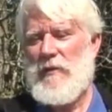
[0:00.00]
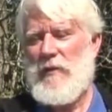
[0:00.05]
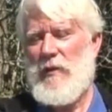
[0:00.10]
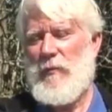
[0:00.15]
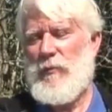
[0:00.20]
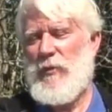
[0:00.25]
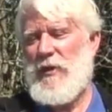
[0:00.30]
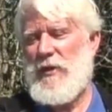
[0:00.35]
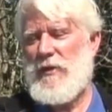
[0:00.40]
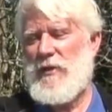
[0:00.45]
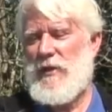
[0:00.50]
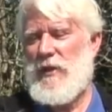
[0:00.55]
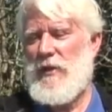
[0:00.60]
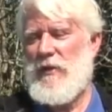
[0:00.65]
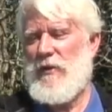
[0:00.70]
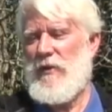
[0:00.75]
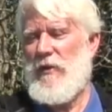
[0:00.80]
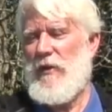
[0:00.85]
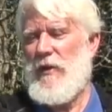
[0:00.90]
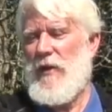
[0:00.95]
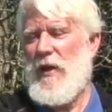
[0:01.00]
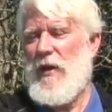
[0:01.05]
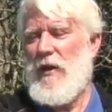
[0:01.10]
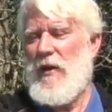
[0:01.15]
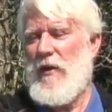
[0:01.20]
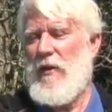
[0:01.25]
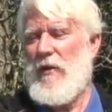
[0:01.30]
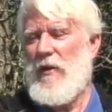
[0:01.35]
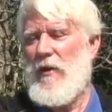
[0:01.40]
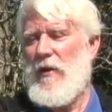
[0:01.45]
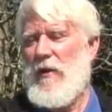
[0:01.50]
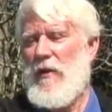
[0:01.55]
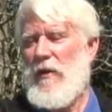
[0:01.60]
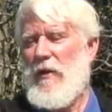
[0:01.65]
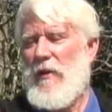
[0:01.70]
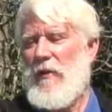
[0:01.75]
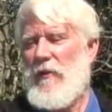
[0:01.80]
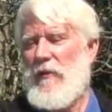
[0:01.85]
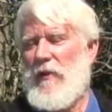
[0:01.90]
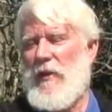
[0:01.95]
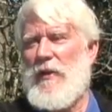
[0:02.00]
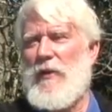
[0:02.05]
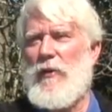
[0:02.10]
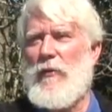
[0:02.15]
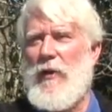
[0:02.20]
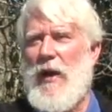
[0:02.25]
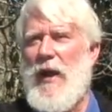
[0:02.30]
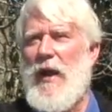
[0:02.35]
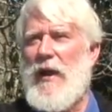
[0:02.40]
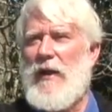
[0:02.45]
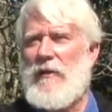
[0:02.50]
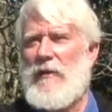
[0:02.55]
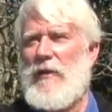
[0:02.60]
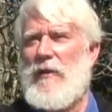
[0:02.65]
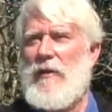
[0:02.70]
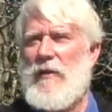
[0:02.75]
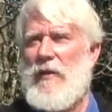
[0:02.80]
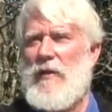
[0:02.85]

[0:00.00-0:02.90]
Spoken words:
a piece here and there to interact,